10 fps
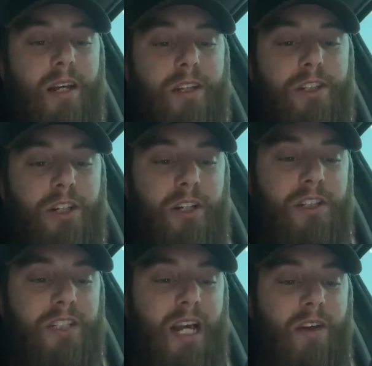
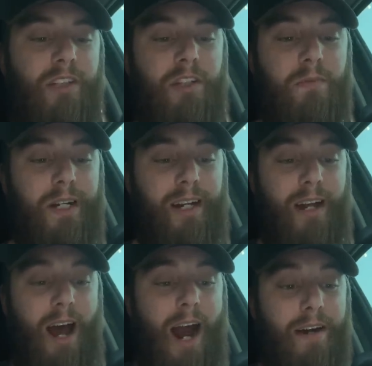certain South
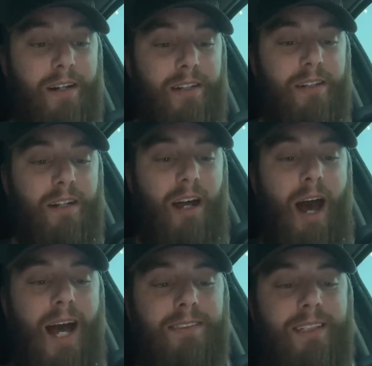Korean iron
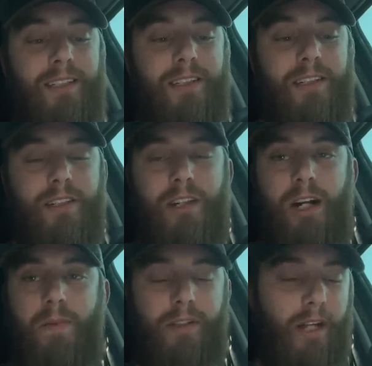islands.
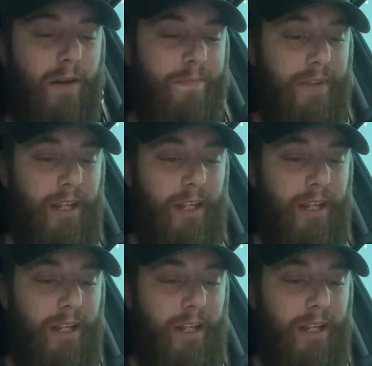Sorry about that.